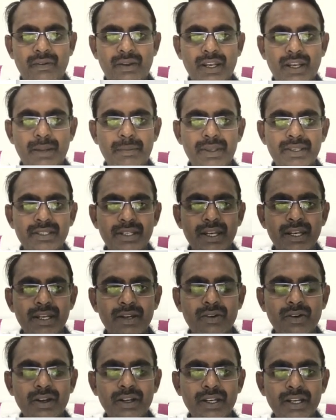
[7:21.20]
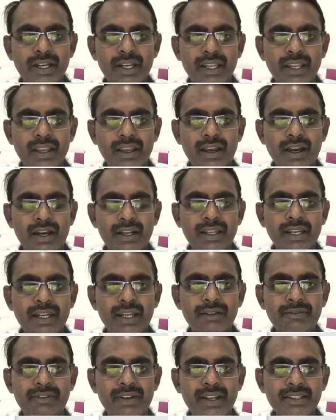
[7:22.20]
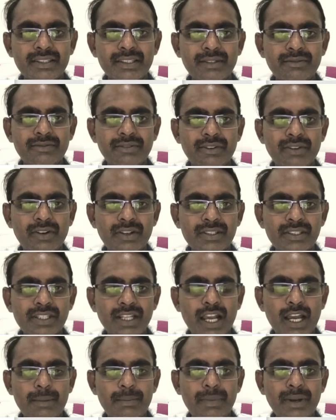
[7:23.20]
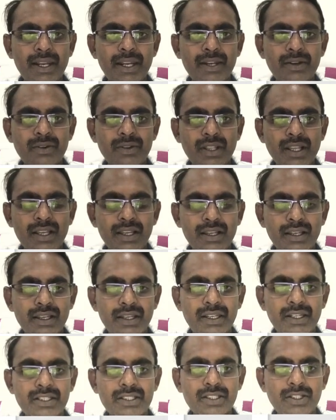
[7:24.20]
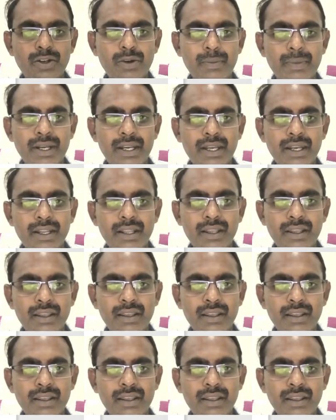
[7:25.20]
When a measured quantity or a deflection force is applied to the instrument,